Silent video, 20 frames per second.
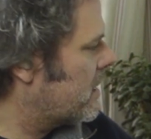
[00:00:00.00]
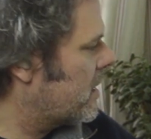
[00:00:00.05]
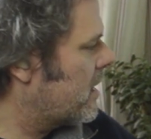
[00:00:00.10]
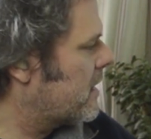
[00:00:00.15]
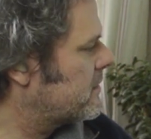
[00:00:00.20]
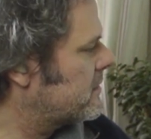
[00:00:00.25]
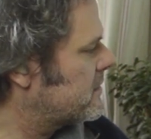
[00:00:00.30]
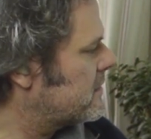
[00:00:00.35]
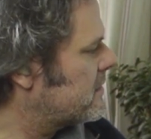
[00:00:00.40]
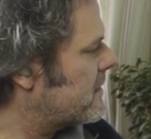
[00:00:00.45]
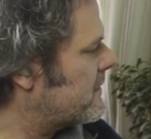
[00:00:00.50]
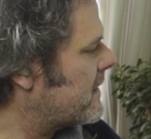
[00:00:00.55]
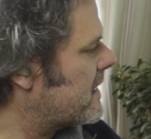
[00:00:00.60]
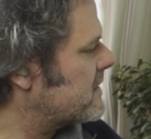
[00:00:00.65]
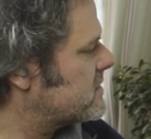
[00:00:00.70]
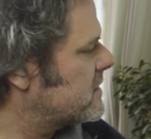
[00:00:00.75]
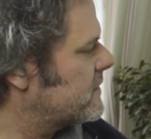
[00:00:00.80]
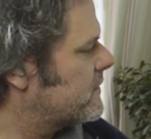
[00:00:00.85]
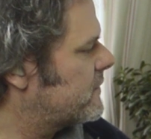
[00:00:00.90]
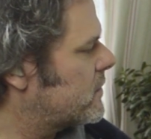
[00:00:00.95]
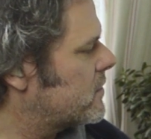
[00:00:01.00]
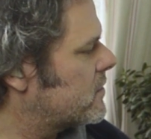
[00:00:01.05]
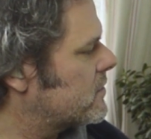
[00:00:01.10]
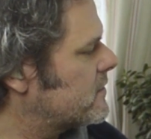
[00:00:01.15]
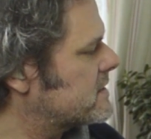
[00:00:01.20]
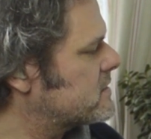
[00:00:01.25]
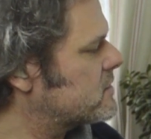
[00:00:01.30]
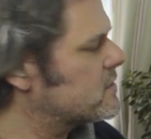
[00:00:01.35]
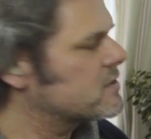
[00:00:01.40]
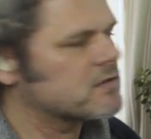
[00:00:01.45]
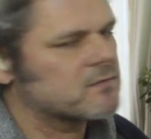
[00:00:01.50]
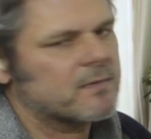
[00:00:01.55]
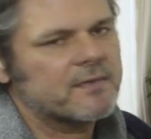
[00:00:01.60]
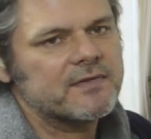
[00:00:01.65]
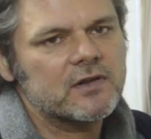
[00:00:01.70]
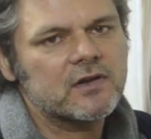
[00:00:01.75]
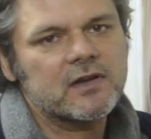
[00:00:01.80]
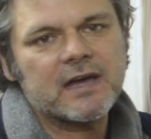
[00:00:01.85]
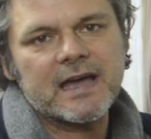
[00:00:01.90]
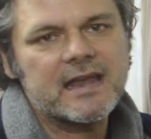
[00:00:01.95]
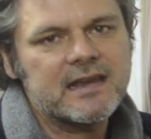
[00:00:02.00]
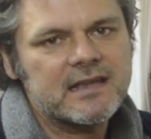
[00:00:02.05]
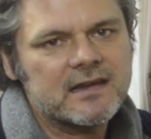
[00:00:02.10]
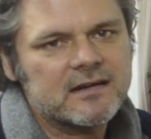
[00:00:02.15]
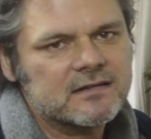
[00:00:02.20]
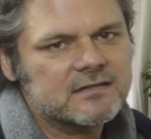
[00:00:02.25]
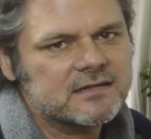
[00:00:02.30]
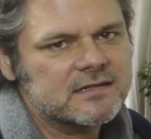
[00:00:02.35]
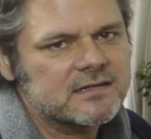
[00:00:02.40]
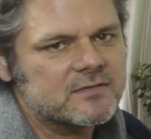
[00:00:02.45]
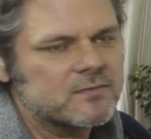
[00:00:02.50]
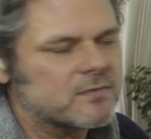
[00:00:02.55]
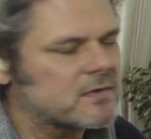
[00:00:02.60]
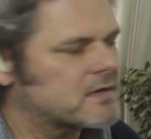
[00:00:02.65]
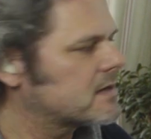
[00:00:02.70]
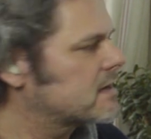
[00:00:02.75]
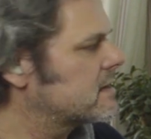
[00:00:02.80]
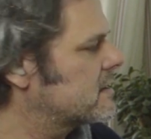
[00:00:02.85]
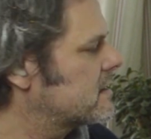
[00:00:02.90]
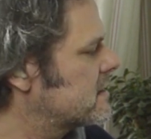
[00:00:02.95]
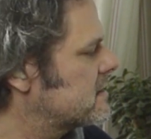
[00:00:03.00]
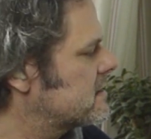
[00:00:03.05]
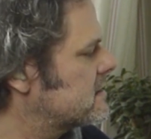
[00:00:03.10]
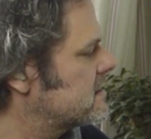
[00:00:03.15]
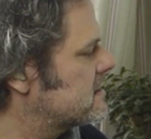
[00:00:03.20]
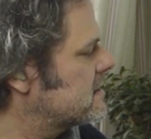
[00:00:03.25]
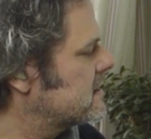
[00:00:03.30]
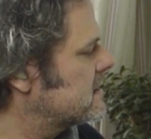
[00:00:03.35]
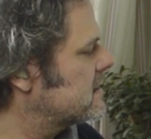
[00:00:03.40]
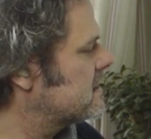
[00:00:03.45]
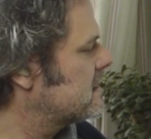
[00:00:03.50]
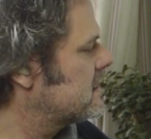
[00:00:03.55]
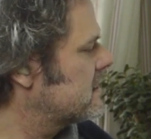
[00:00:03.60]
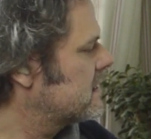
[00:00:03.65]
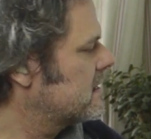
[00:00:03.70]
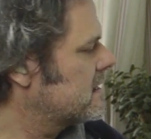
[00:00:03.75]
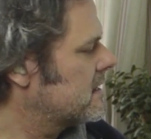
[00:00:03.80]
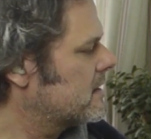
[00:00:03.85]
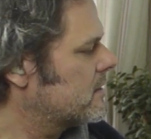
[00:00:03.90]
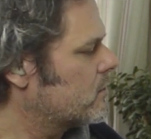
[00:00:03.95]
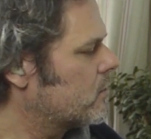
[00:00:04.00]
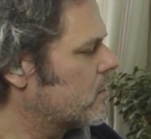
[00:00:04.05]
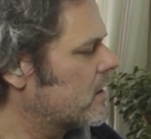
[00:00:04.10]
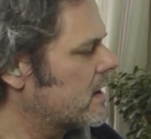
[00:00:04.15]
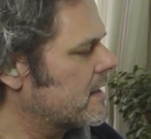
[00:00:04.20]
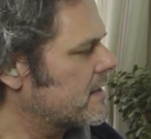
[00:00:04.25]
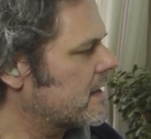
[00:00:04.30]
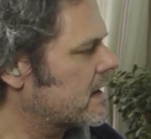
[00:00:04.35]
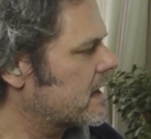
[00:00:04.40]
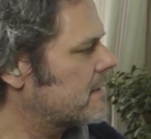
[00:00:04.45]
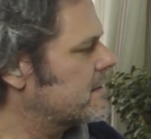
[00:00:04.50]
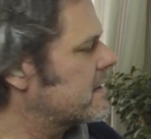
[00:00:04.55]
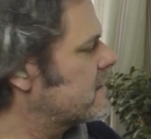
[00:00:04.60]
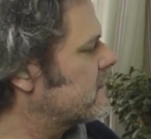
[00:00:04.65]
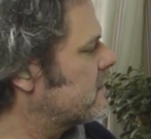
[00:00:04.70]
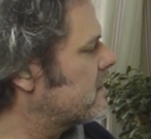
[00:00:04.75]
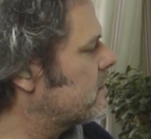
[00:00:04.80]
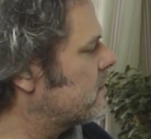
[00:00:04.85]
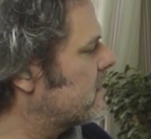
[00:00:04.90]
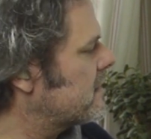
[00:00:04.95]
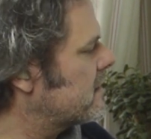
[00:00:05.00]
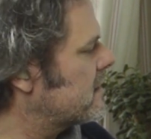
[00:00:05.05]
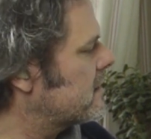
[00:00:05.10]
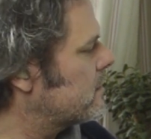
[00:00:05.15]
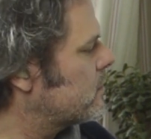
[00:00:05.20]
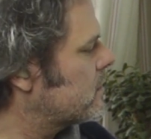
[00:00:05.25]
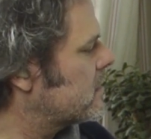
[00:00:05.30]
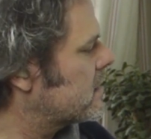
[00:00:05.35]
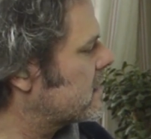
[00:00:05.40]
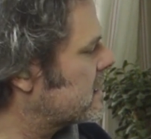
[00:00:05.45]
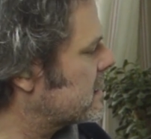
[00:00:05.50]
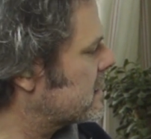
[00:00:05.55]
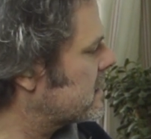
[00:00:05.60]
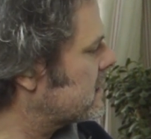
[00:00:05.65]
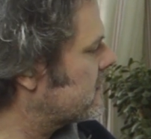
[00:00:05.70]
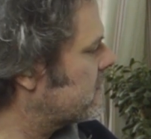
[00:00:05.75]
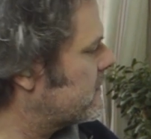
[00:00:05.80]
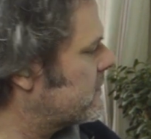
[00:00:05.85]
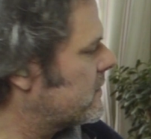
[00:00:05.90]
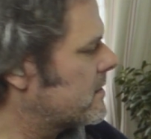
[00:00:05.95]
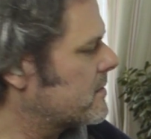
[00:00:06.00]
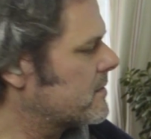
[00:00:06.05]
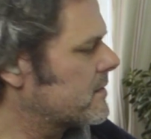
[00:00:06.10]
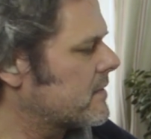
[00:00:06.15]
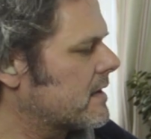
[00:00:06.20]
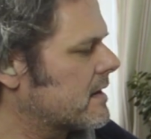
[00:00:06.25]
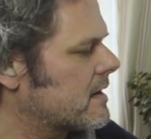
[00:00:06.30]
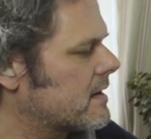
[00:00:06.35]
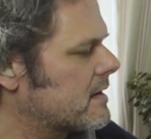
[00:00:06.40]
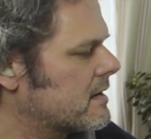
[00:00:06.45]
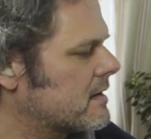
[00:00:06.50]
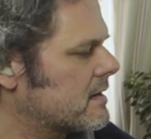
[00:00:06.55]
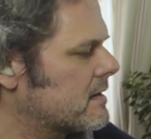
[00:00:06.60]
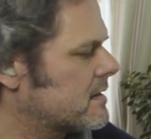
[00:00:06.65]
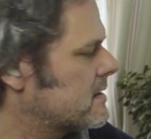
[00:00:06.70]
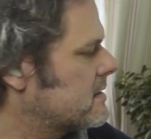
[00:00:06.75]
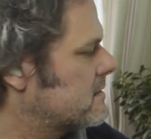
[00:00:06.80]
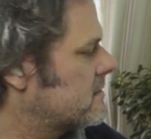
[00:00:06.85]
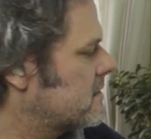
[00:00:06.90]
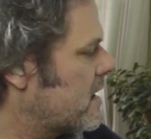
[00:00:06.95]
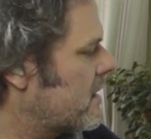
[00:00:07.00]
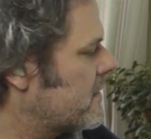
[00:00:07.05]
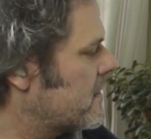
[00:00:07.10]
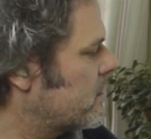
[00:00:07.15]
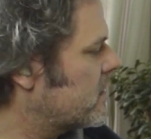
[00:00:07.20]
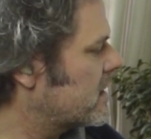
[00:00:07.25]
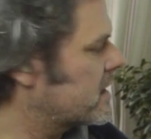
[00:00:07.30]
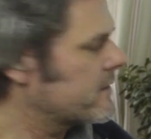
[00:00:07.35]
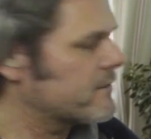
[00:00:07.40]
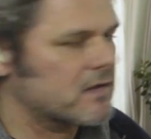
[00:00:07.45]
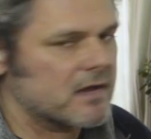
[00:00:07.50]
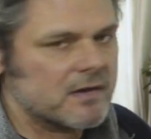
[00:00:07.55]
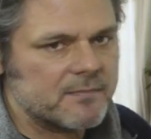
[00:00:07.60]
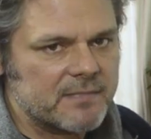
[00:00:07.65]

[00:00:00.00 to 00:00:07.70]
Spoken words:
There are actually 4 resources. When you look at any artist's work, you can see where they're coming from when they're working from their. Are they working for their